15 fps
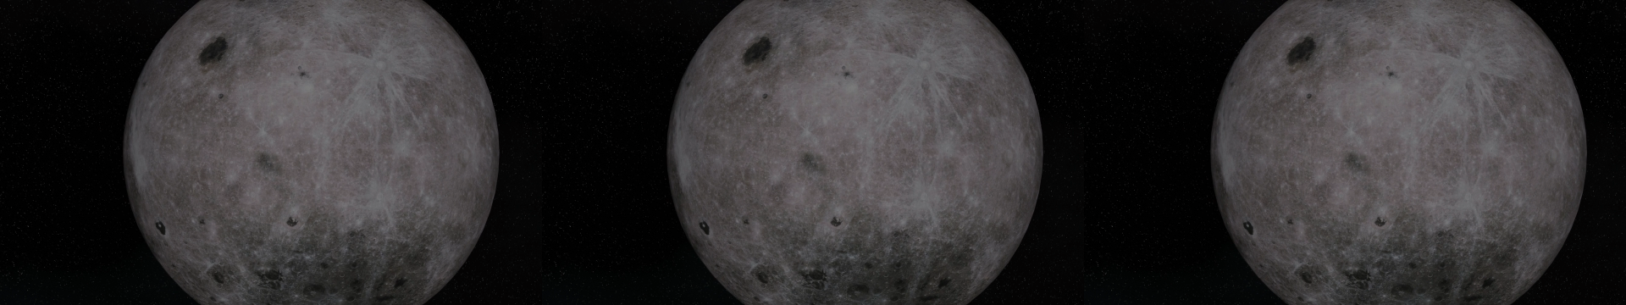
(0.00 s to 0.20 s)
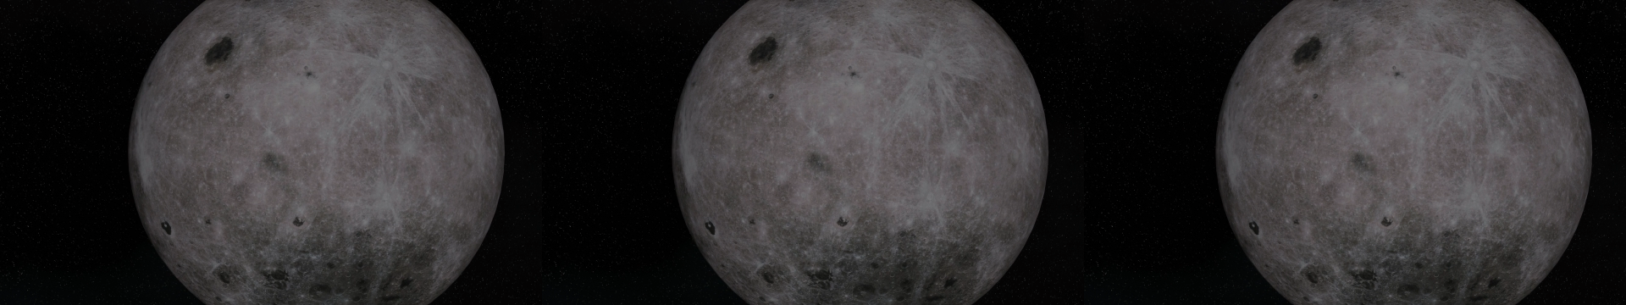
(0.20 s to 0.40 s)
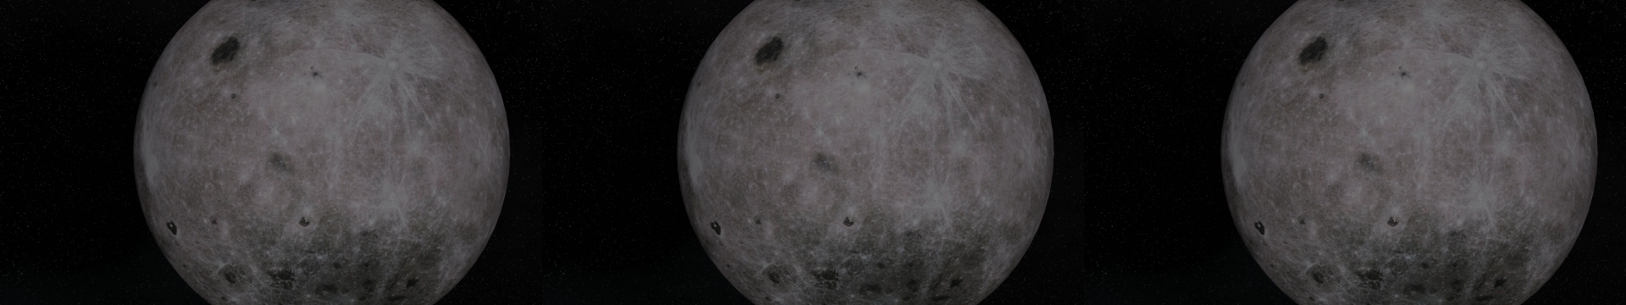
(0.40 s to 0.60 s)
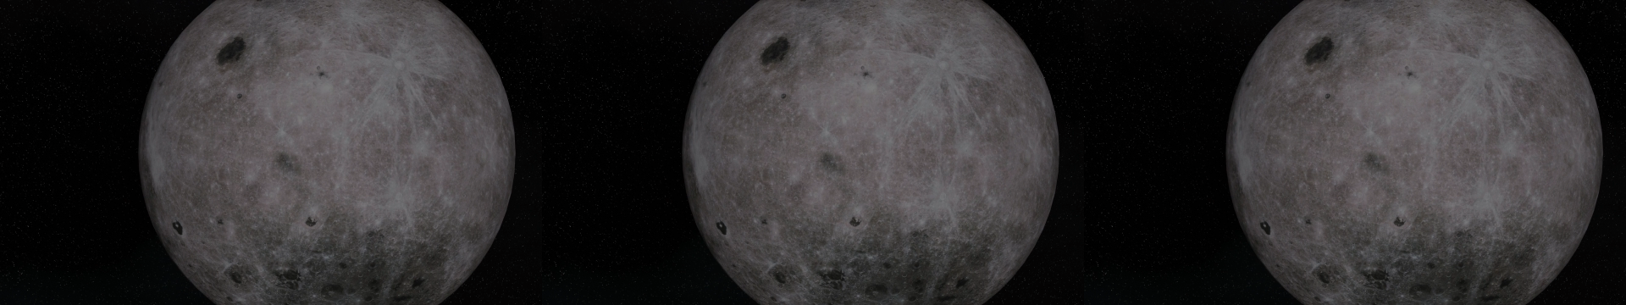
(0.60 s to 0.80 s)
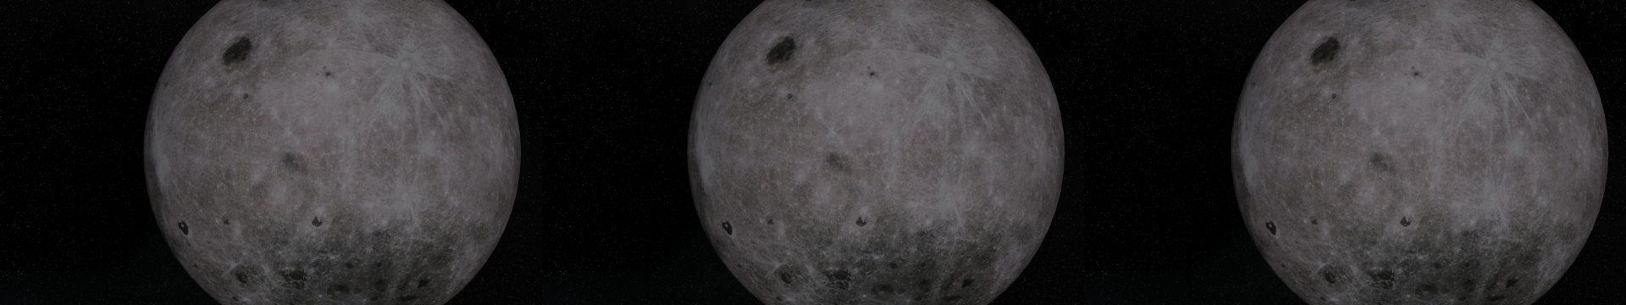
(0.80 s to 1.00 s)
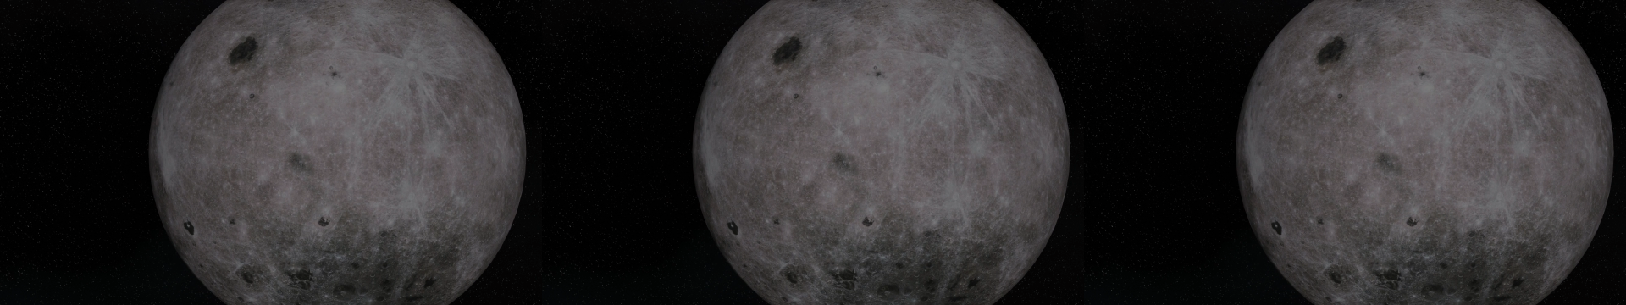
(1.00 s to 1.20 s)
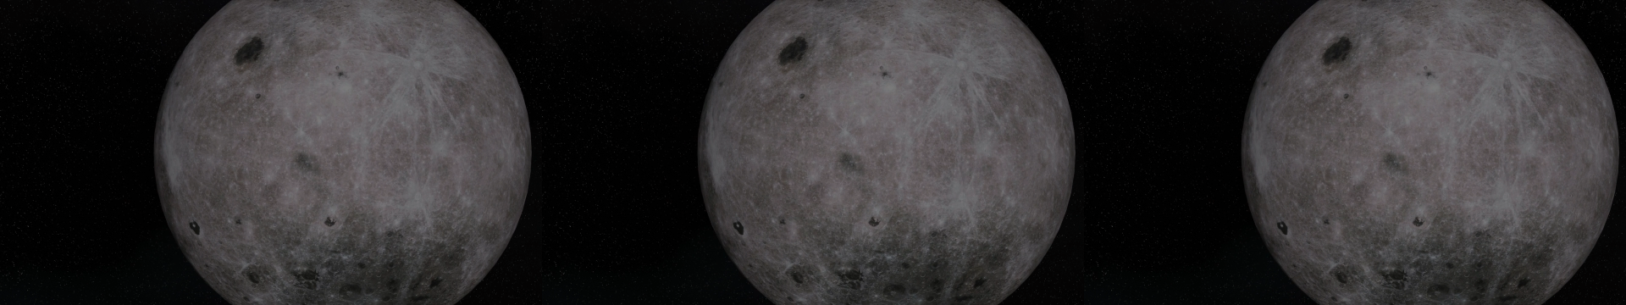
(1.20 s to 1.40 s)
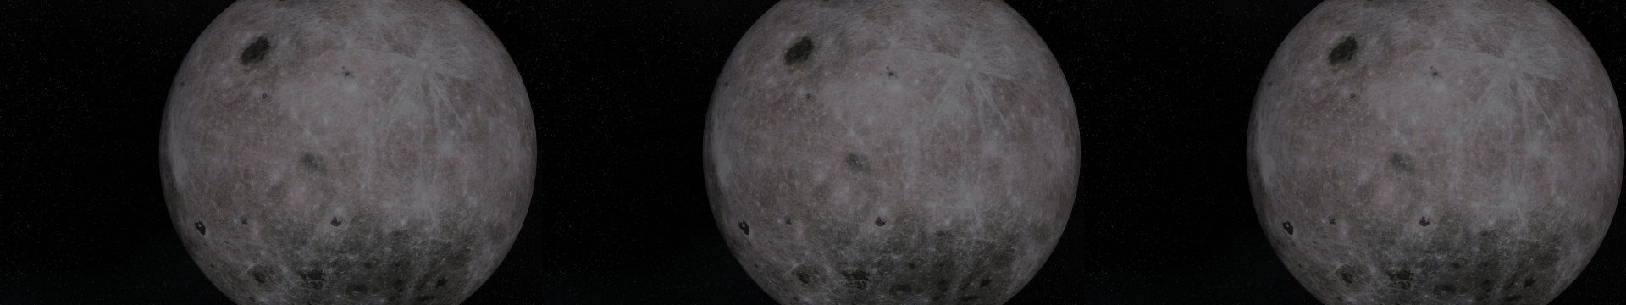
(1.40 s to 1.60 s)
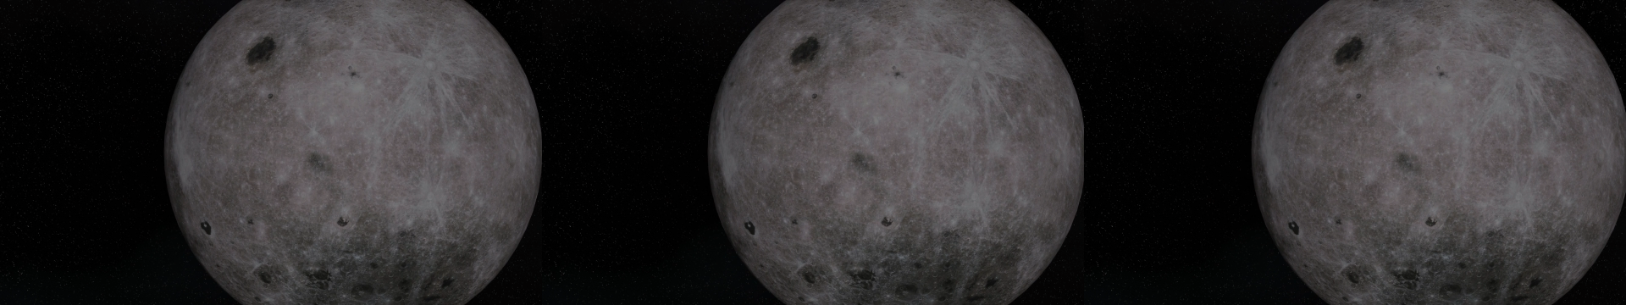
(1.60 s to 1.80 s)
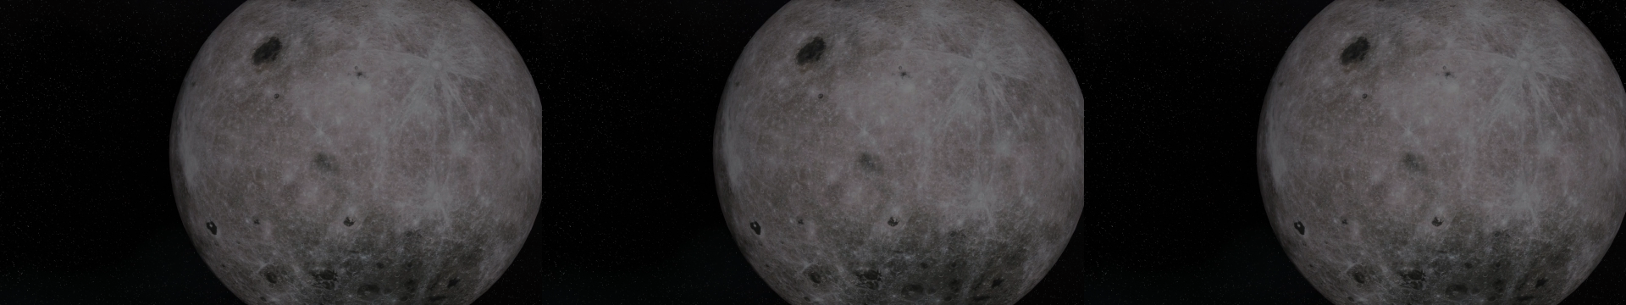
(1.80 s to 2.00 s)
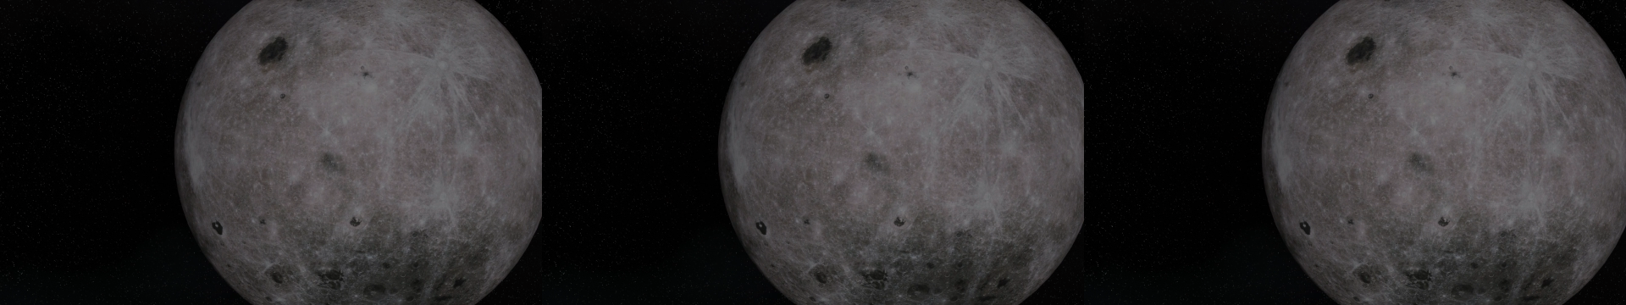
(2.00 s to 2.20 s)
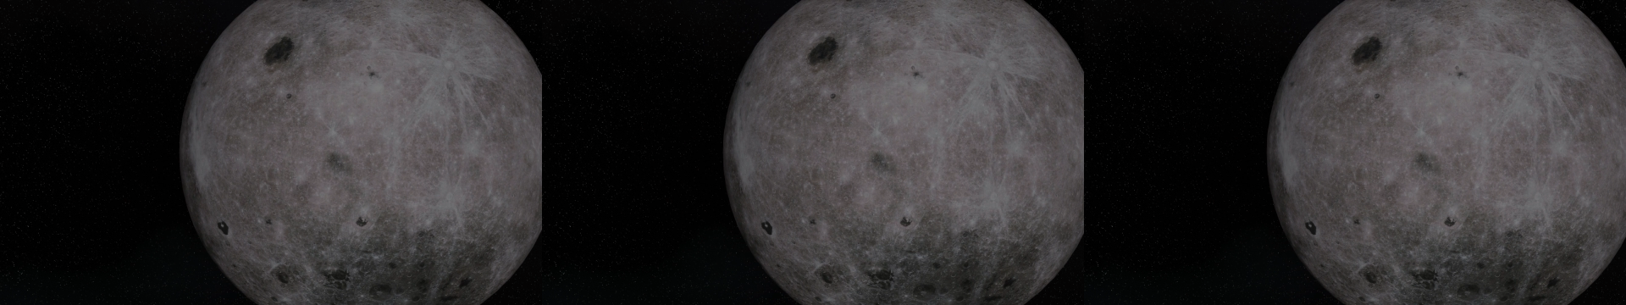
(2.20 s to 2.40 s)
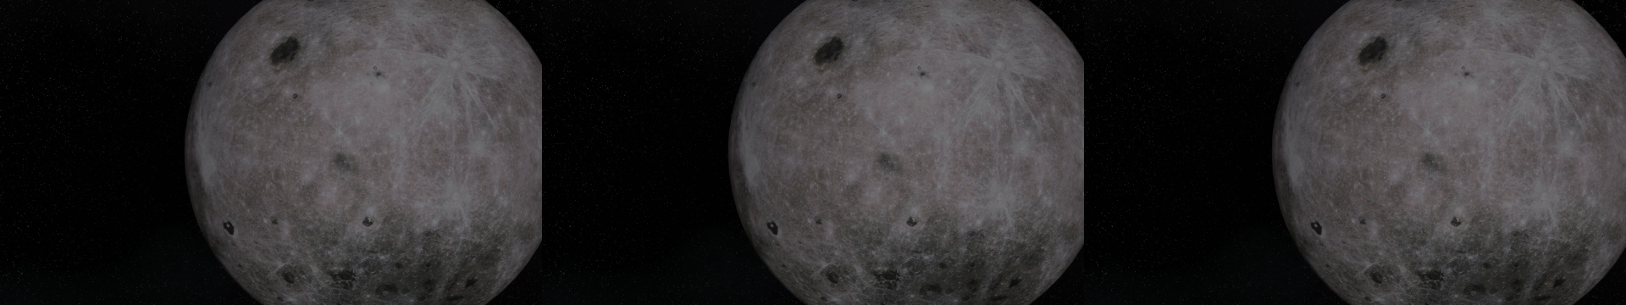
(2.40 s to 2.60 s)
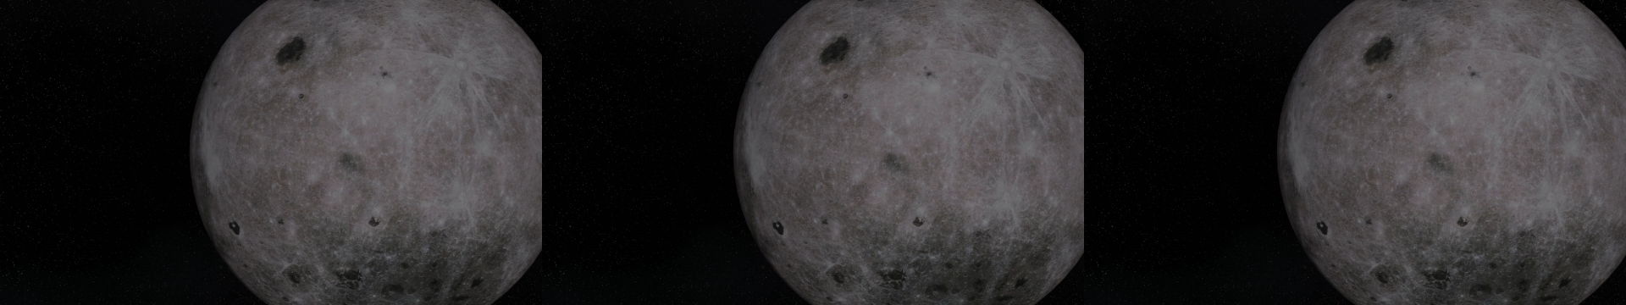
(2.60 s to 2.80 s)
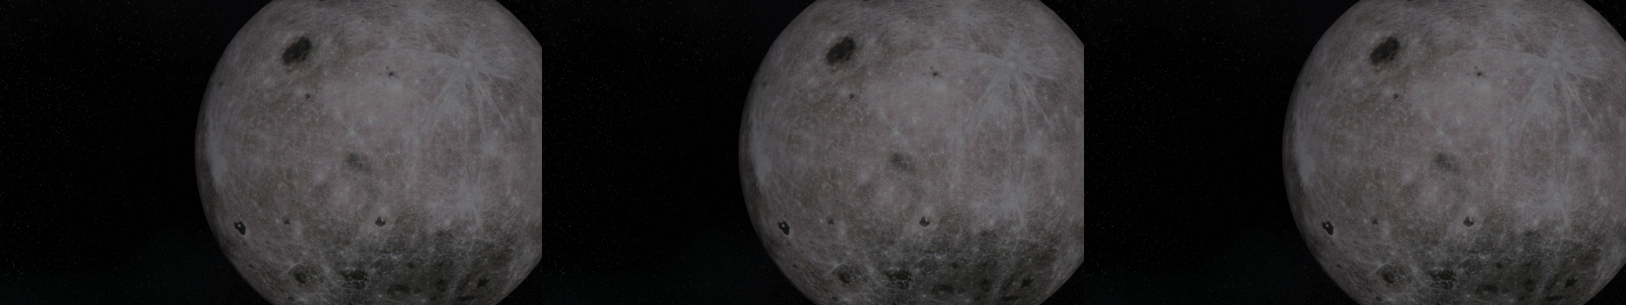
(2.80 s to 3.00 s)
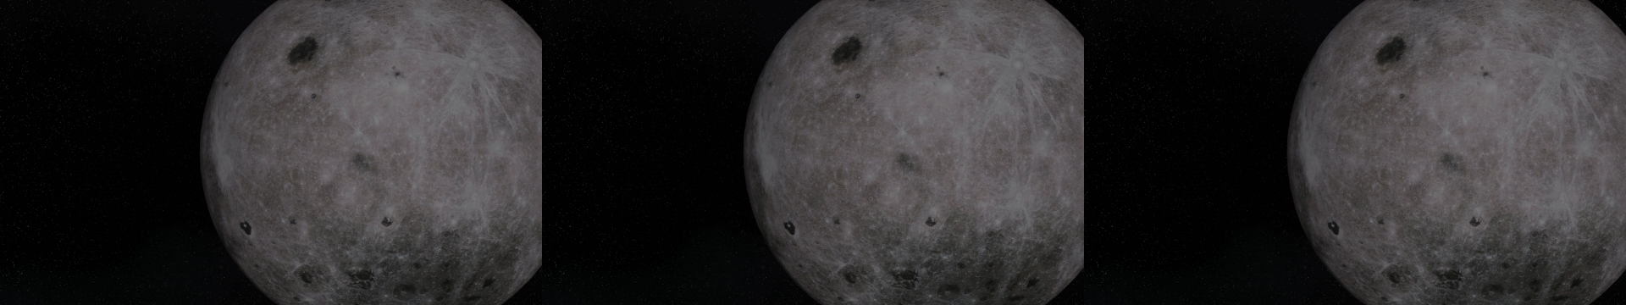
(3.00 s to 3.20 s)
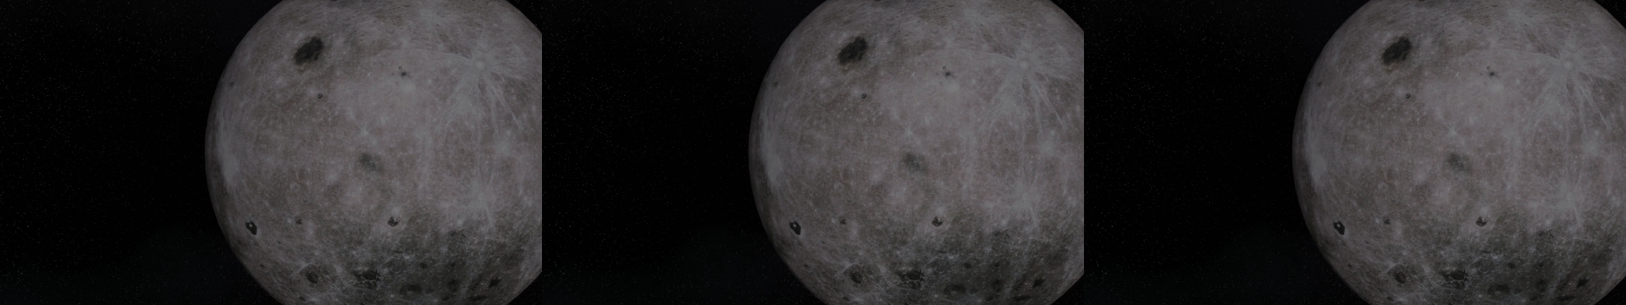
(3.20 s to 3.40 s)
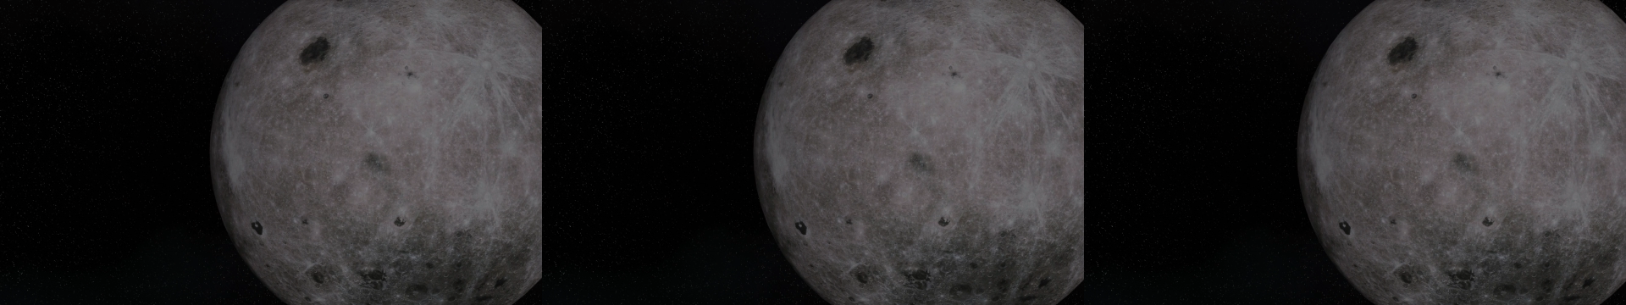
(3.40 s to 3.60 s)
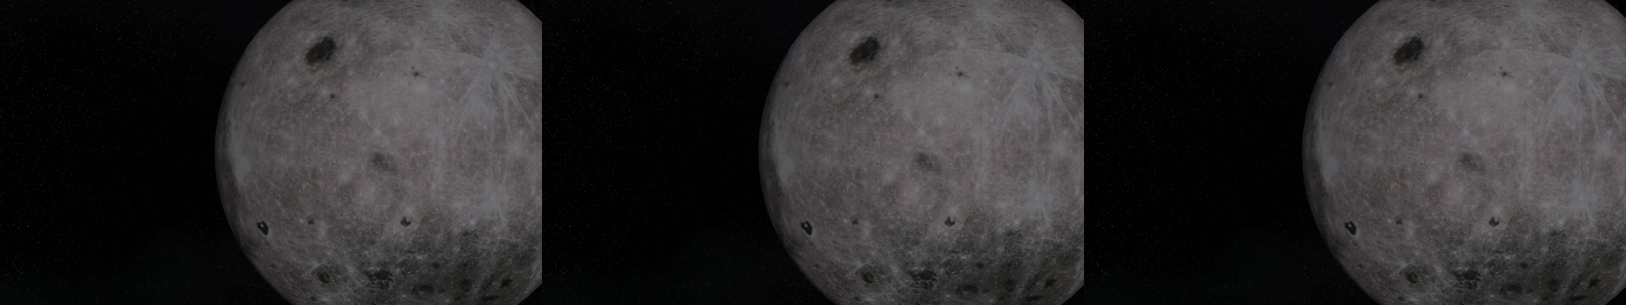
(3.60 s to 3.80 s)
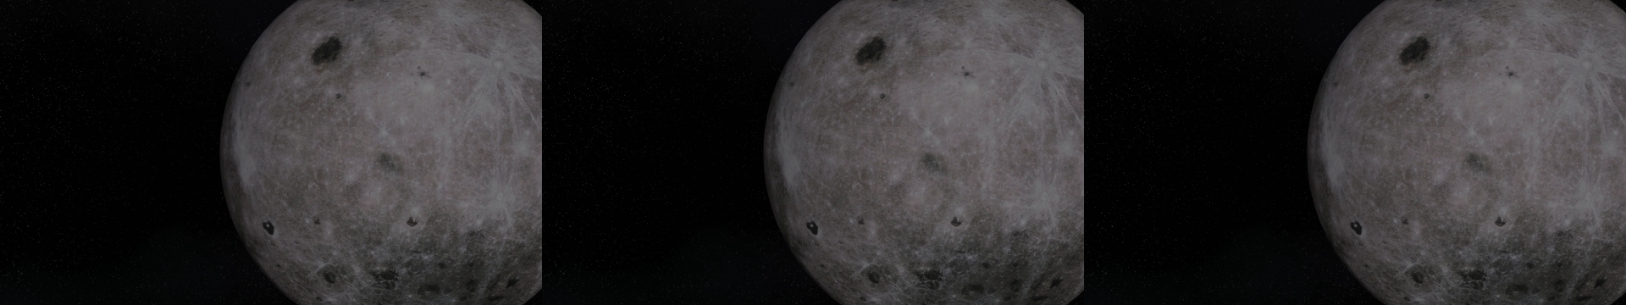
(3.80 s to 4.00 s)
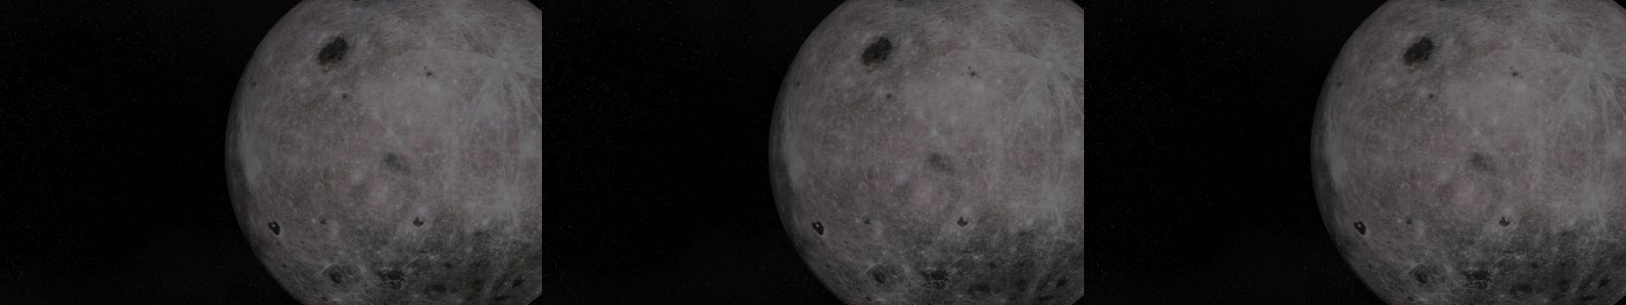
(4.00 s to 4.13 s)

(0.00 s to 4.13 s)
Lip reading: Nobody's mouth can be seen.